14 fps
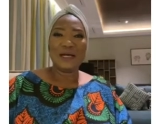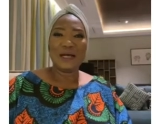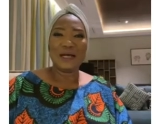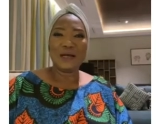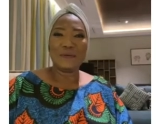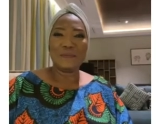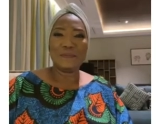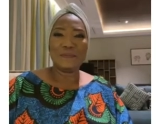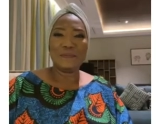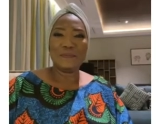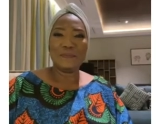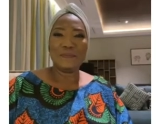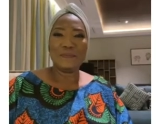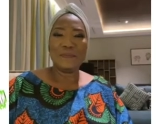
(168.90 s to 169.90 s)

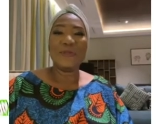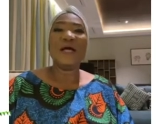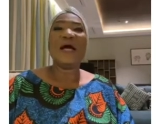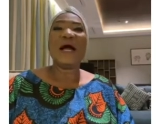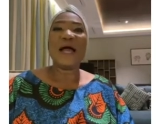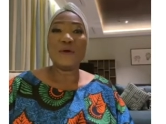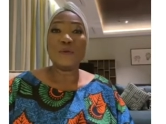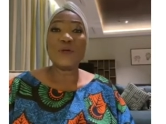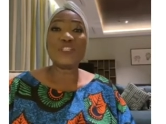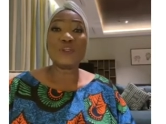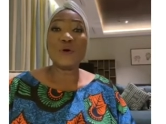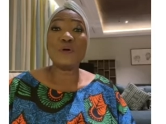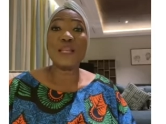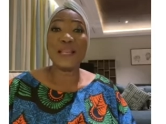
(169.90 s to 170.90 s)
I
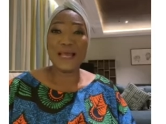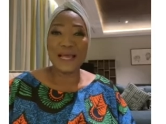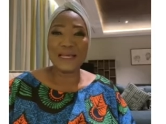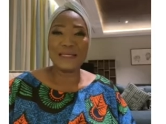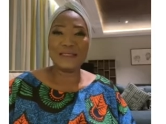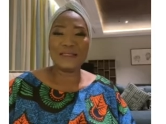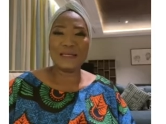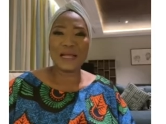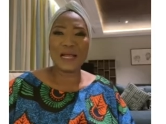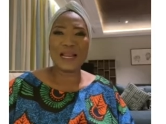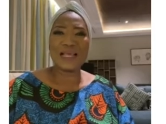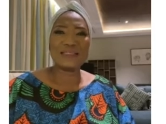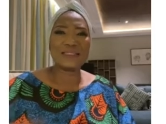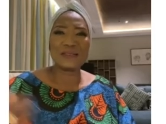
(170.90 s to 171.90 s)
went online
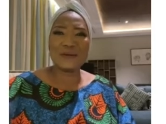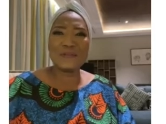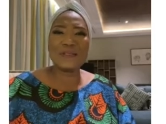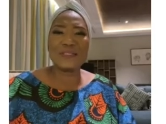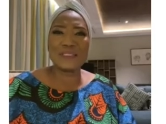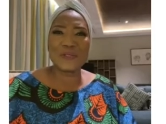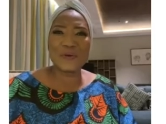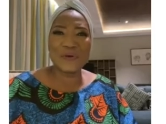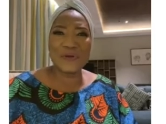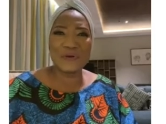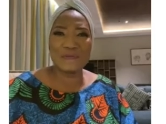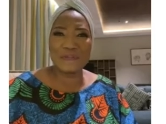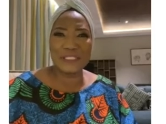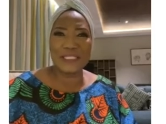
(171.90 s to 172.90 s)
and I saw the story
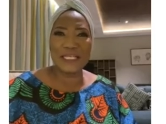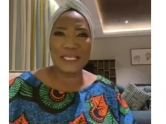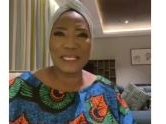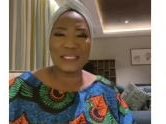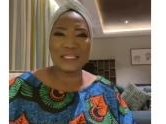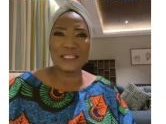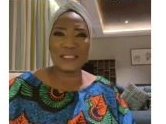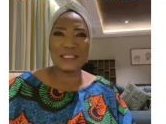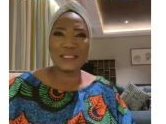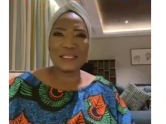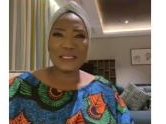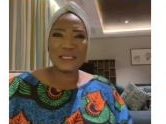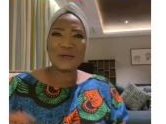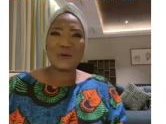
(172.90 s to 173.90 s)
of this lady,
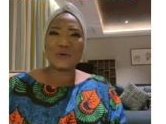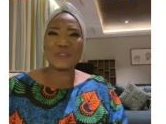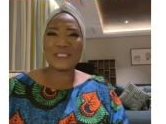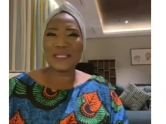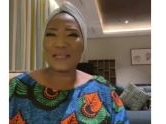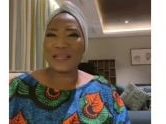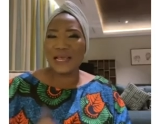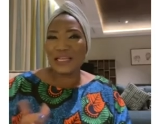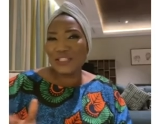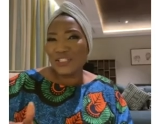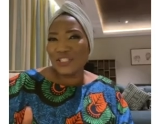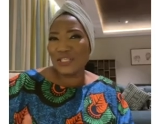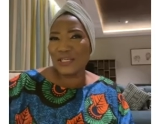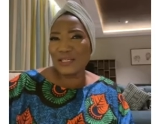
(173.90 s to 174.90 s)

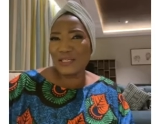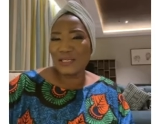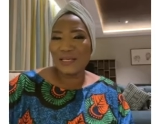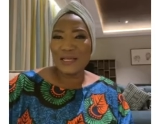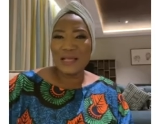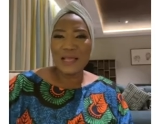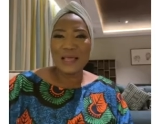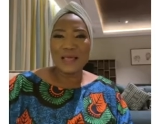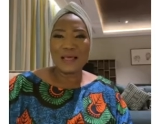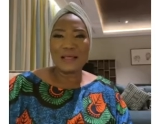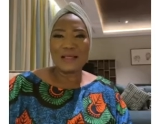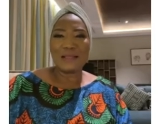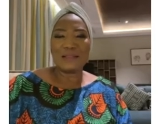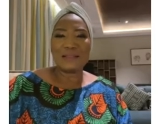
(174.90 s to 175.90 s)
Osinachi,
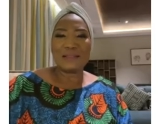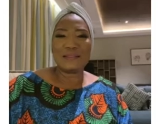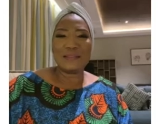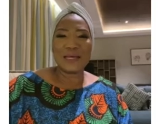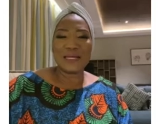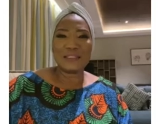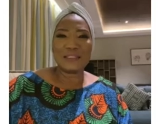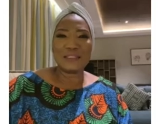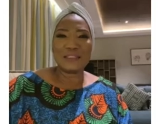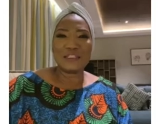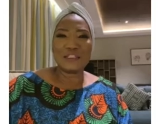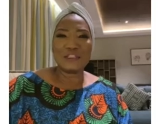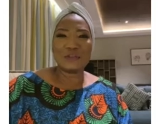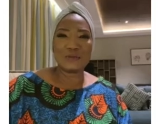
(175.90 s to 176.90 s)
that
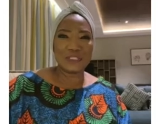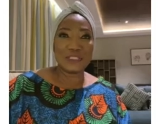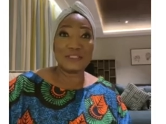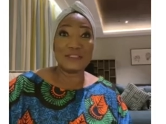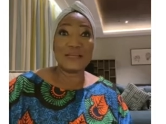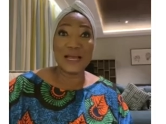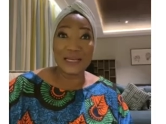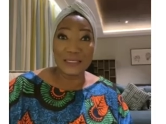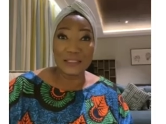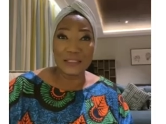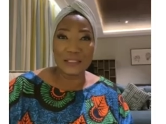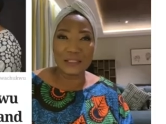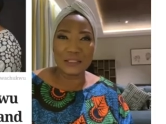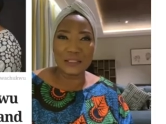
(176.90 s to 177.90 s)
just
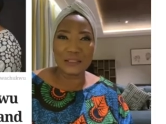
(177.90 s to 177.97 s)
died.